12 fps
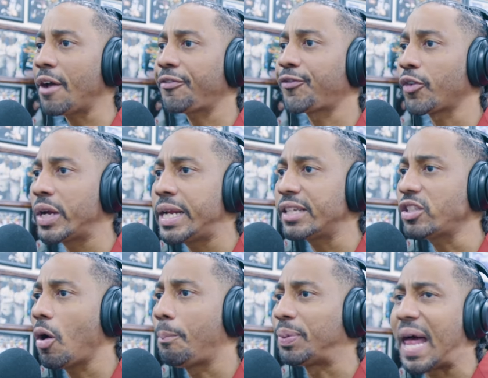We're not free.
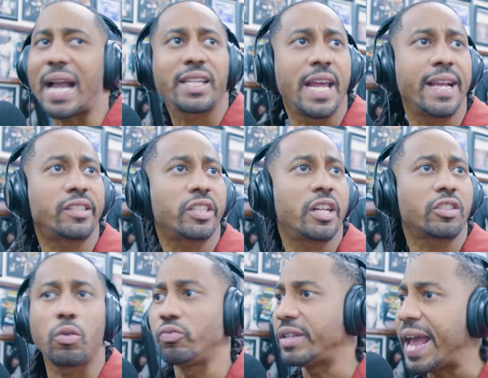There's no Black nation.
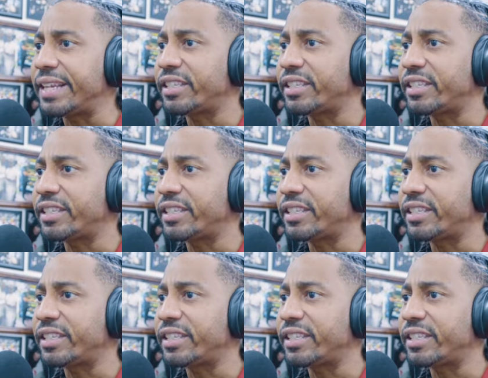There's no